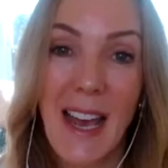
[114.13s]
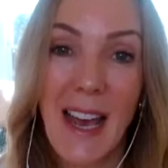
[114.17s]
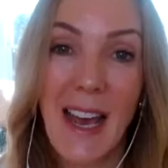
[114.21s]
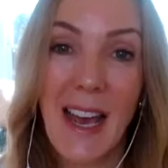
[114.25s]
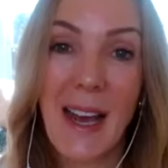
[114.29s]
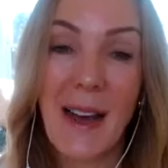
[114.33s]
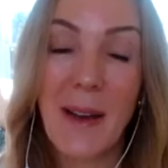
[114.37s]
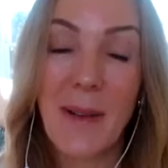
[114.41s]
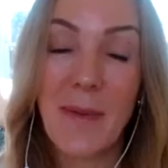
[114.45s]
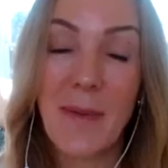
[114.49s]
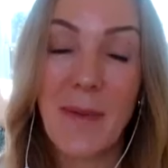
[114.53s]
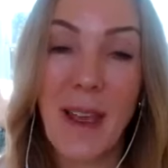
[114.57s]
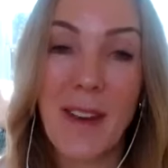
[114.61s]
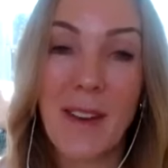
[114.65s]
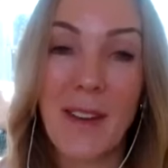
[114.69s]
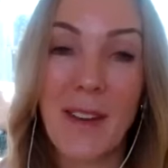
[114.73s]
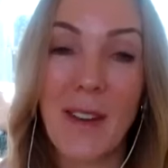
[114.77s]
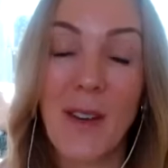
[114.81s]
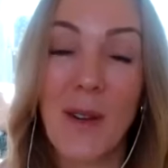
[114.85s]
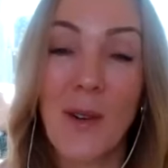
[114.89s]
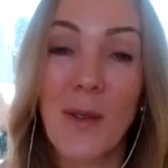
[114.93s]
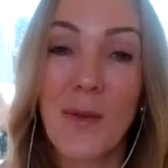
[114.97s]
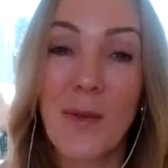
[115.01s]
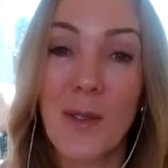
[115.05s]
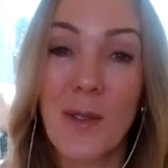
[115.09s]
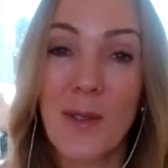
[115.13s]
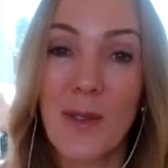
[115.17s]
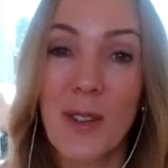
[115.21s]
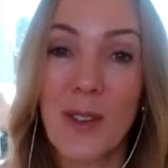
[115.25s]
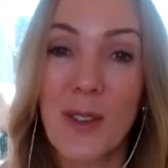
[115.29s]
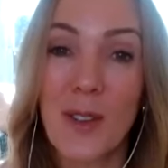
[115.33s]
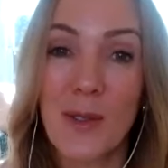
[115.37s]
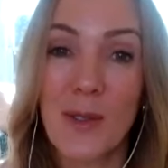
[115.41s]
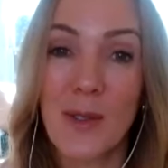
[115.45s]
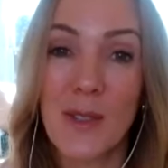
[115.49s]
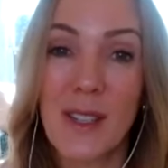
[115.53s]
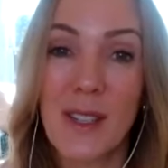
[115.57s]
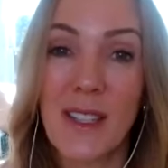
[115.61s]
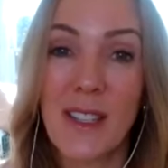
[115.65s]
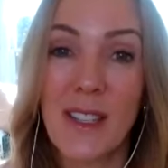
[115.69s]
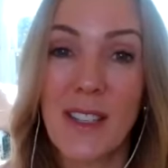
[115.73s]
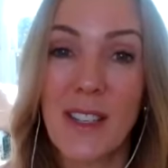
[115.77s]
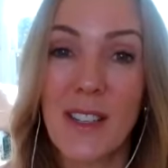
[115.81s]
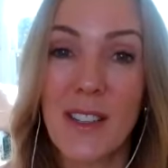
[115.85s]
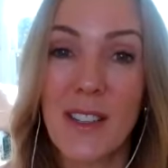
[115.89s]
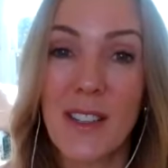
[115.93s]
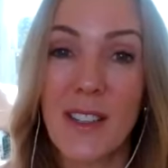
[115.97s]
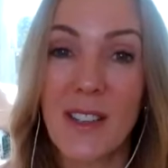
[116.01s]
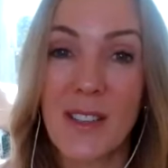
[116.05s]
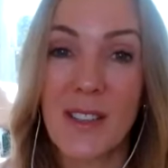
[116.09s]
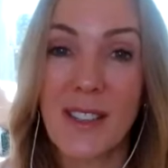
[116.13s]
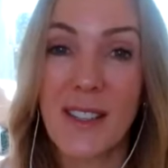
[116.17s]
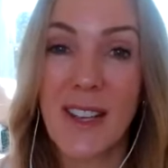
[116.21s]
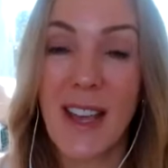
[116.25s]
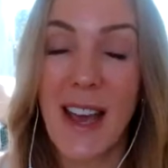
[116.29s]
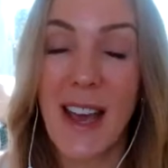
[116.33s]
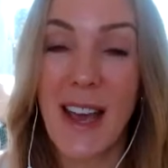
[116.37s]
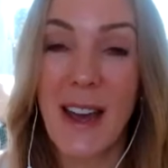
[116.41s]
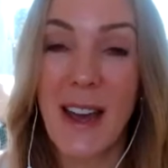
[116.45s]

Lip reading: And over those years,